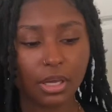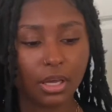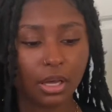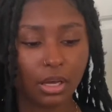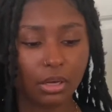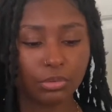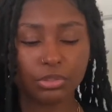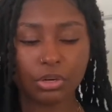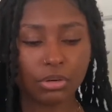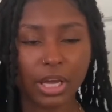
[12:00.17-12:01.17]
You
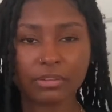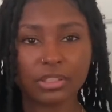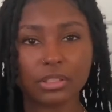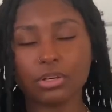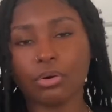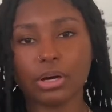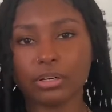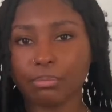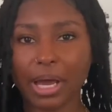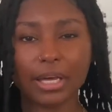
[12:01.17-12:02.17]
don't have to go out
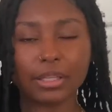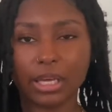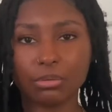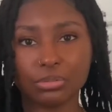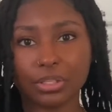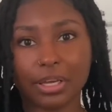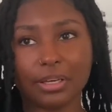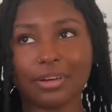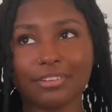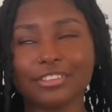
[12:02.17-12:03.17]
and buy labels.
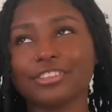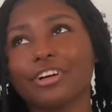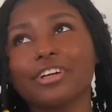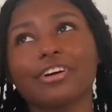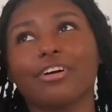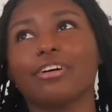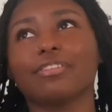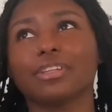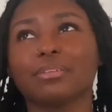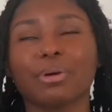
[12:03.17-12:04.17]
Like, starting off, I
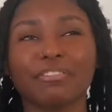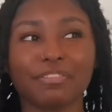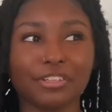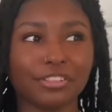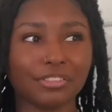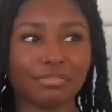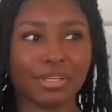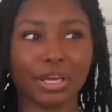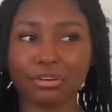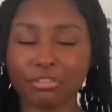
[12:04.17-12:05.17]
think my first
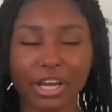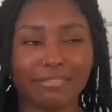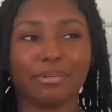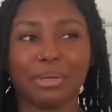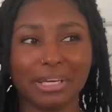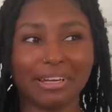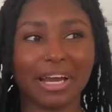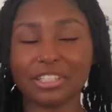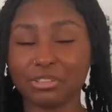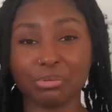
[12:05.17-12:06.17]
candle I ever made, I
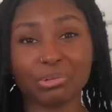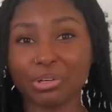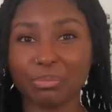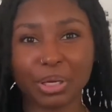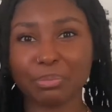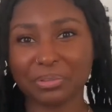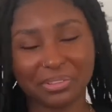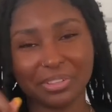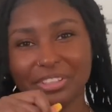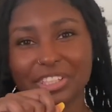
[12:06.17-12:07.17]
just wrote it on paper
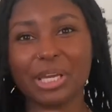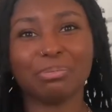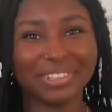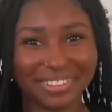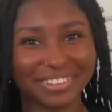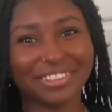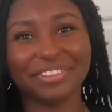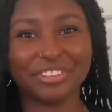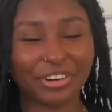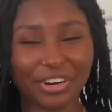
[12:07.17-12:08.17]
and taped it to the
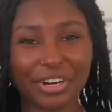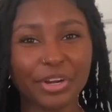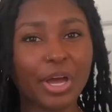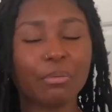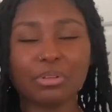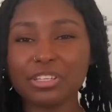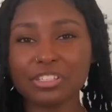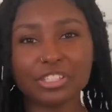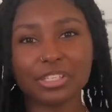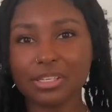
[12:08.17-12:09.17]
jar. But it's
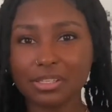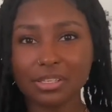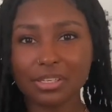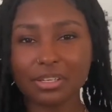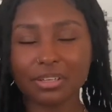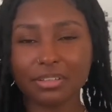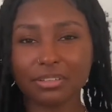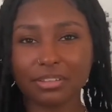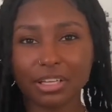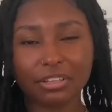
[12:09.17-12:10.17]
just easy.
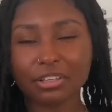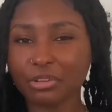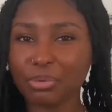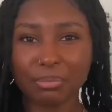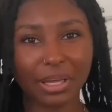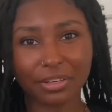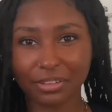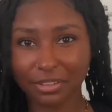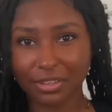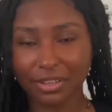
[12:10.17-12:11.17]
They look a little bit
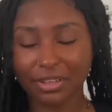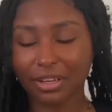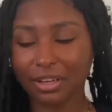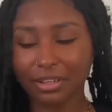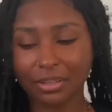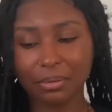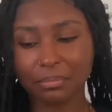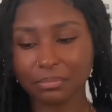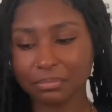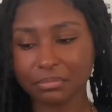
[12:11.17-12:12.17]
better.
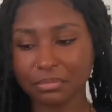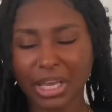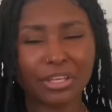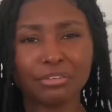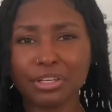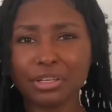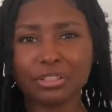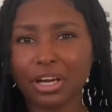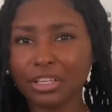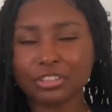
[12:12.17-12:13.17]
And you get
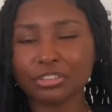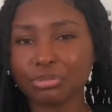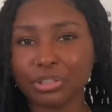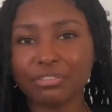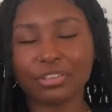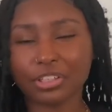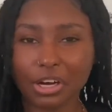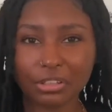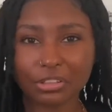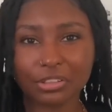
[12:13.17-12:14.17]
120 for
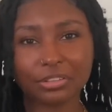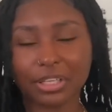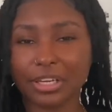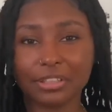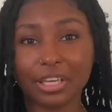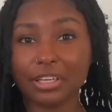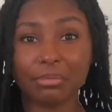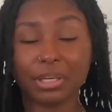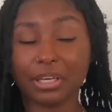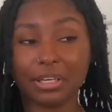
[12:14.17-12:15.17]
$1. Like, they come
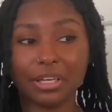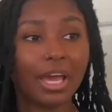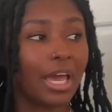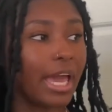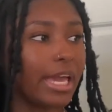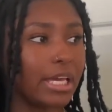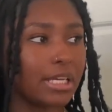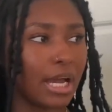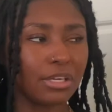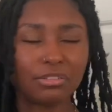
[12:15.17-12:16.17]
in hand. And
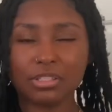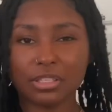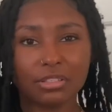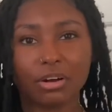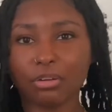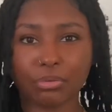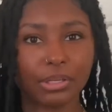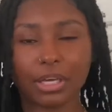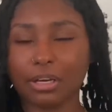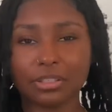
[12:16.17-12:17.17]
I use these all around
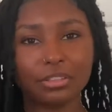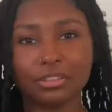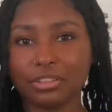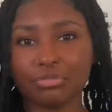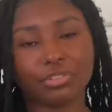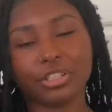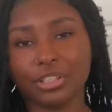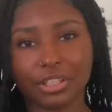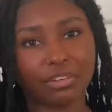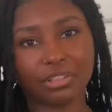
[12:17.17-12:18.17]
the house. I use these for any
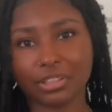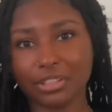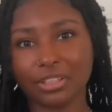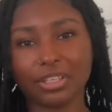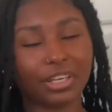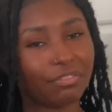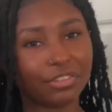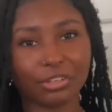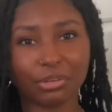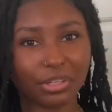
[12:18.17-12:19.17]
and everything. If
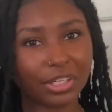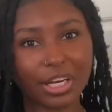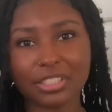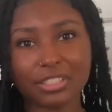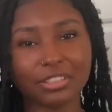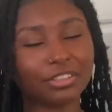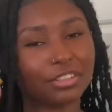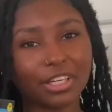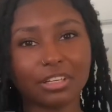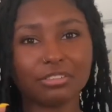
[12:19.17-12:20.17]
you're organizing your
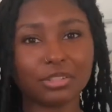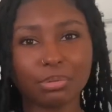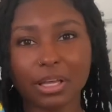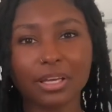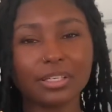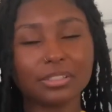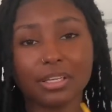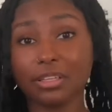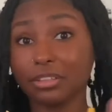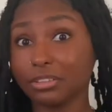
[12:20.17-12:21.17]
candle supplies,
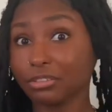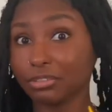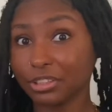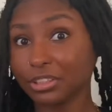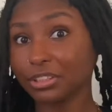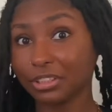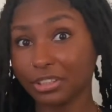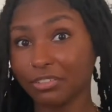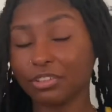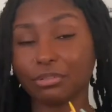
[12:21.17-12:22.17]
these are really good
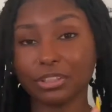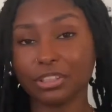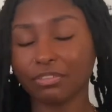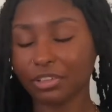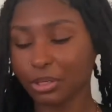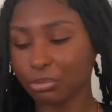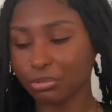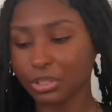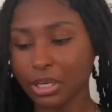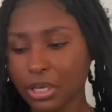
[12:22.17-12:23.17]
if you want stuff labeled.
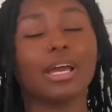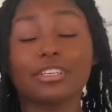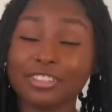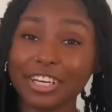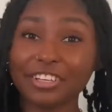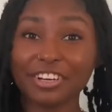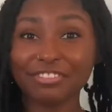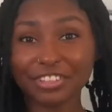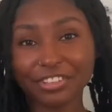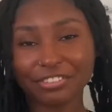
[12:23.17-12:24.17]
So yeah, you're
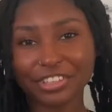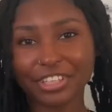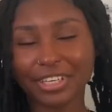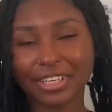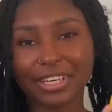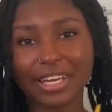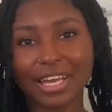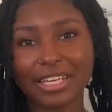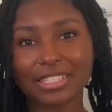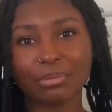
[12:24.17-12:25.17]
definitely going to want to get
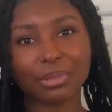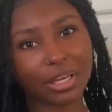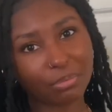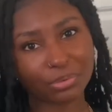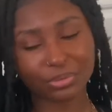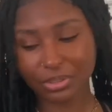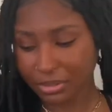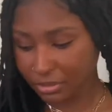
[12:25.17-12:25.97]
some labels.